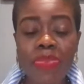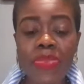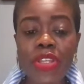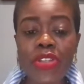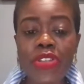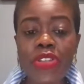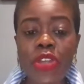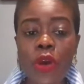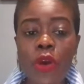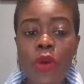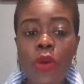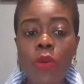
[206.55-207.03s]

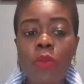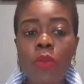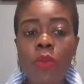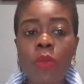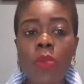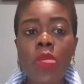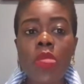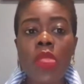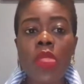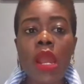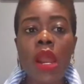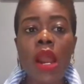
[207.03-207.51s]
So
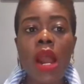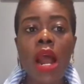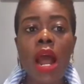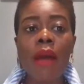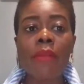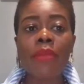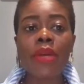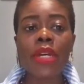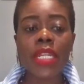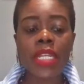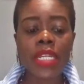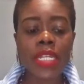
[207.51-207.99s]

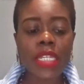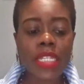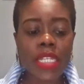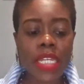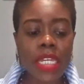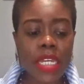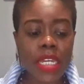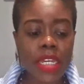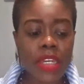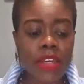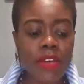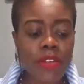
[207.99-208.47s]
I'm going to
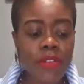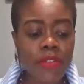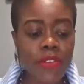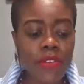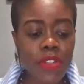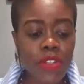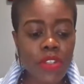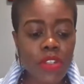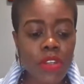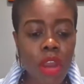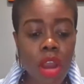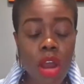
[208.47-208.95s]
give
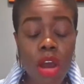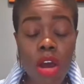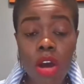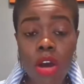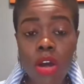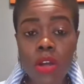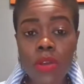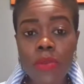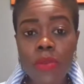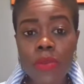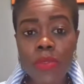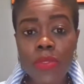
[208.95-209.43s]

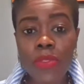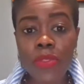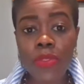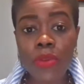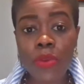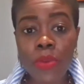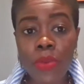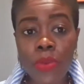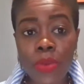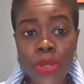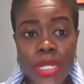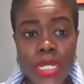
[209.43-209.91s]
y'all
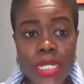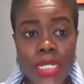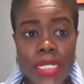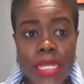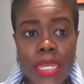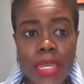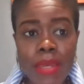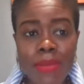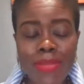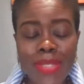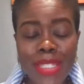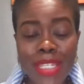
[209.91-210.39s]
3
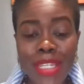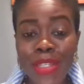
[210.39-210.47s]
tips.